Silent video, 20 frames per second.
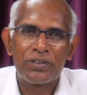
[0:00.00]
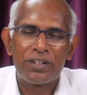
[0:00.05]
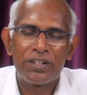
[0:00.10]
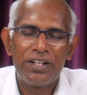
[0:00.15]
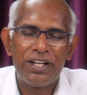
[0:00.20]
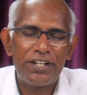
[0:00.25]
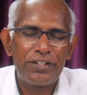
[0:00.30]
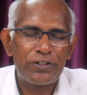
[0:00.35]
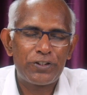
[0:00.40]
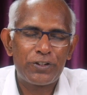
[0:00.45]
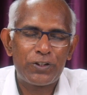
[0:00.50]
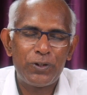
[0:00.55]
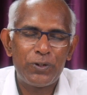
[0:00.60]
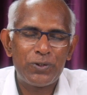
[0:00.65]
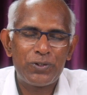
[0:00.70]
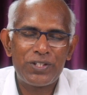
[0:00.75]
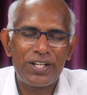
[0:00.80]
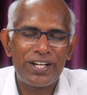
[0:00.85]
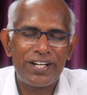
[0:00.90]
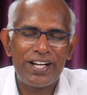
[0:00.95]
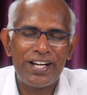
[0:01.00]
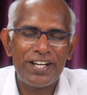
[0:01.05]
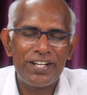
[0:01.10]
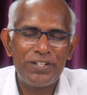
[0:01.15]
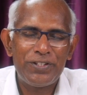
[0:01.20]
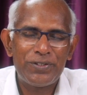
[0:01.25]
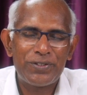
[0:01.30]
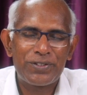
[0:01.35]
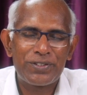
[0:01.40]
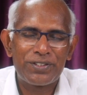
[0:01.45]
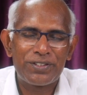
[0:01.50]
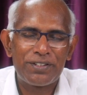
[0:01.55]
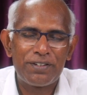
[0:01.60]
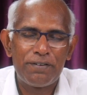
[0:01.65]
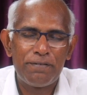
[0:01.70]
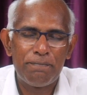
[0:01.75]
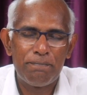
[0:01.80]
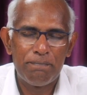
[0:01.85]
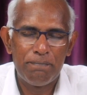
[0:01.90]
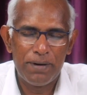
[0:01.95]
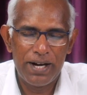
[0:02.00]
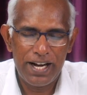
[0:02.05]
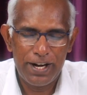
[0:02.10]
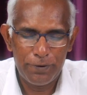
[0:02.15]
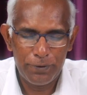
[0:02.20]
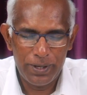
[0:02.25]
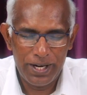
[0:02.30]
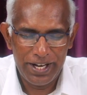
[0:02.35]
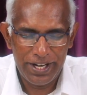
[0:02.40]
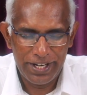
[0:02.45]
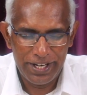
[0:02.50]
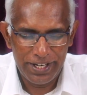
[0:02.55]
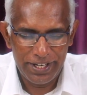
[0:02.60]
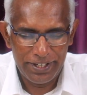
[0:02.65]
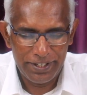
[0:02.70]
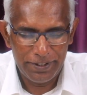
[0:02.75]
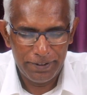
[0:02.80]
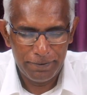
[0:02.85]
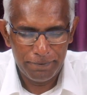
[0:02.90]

Let's close our eyes, bow our head.